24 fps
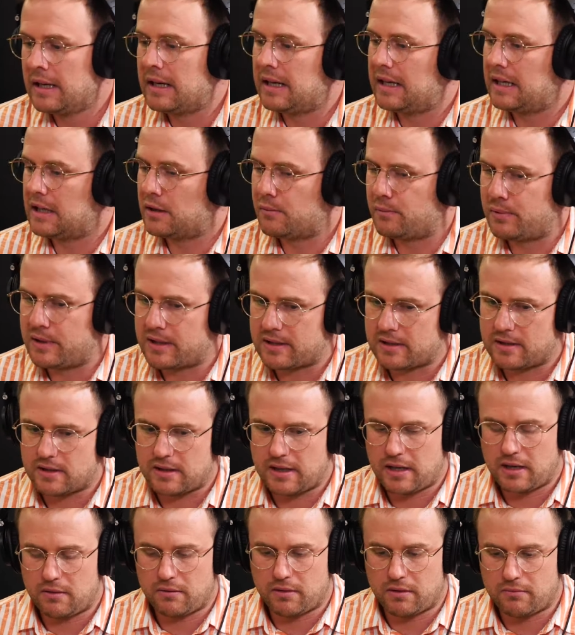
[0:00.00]
In a
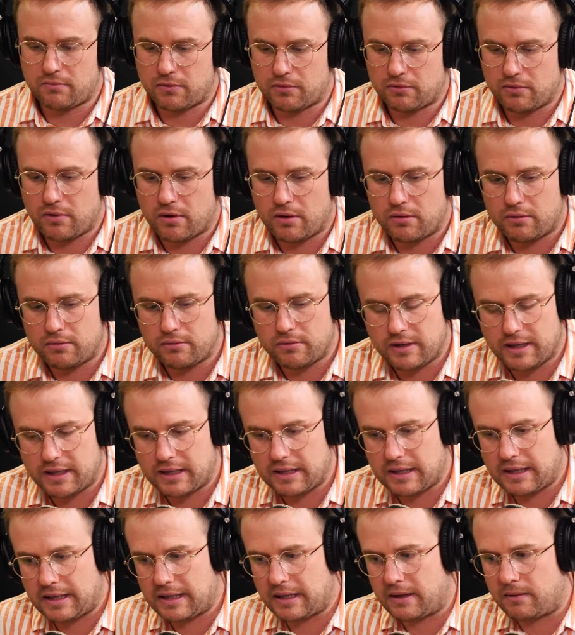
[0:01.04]
business, anyone will know
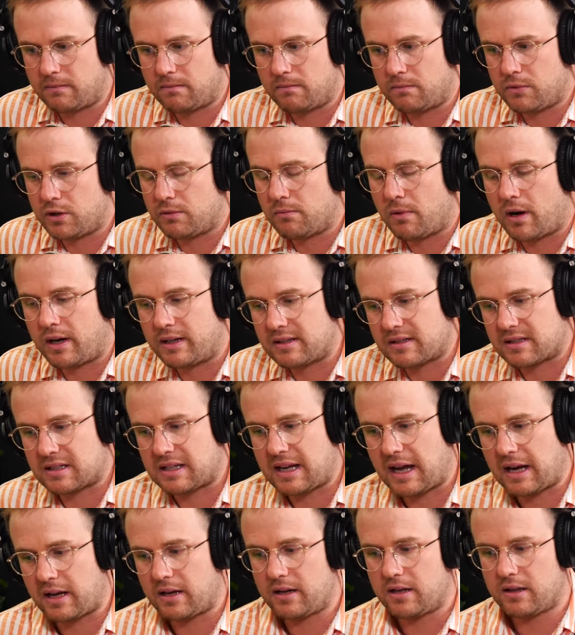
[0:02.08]
that um, your mind is
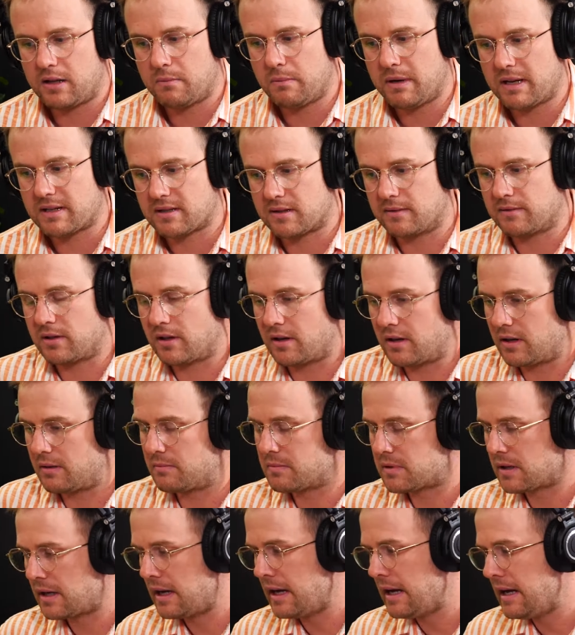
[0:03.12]
scattered at the best of
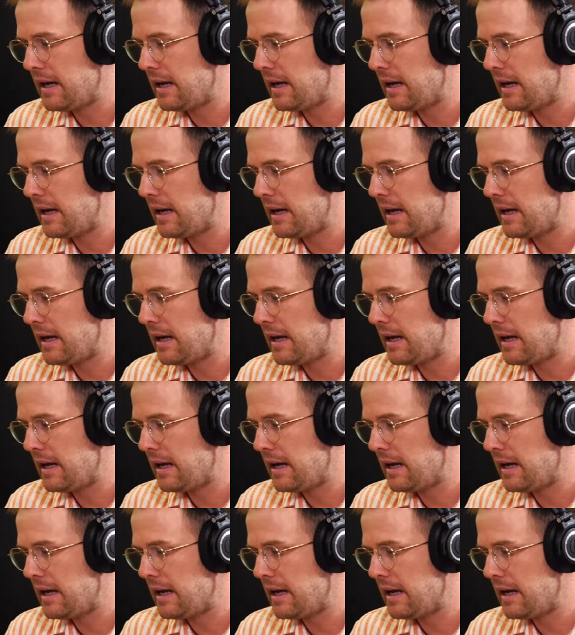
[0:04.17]
times.